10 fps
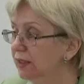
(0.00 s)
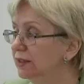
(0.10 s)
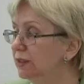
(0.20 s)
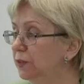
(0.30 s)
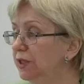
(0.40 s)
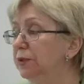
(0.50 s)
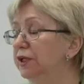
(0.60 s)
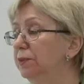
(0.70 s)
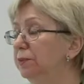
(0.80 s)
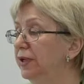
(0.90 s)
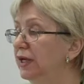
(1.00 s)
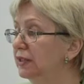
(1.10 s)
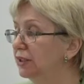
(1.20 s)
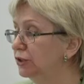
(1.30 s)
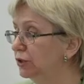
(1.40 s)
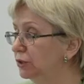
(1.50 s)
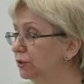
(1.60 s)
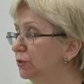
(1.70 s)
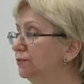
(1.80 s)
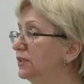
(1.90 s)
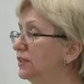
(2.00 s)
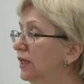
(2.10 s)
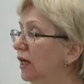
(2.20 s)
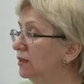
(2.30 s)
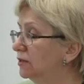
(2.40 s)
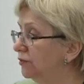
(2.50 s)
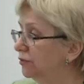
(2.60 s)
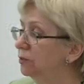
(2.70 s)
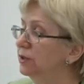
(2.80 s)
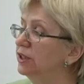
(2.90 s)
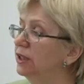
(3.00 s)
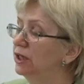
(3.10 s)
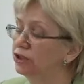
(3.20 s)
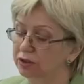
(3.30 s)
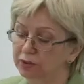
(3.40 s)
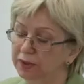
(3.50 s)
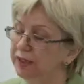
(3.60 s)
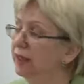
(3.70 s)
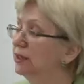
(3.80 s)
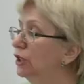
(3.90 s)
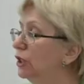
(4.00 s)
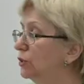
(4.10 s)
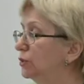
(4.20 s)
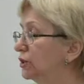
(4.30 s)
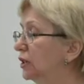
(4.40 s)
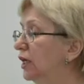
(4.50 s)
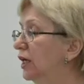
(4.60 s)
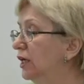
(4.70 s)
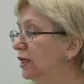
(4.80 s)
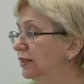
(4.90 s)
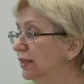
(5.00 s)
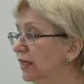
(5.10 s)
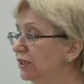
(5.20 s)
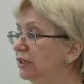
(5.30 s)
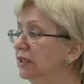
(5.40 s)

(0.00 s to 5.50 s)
So when we compare these two styles of communication, we can note that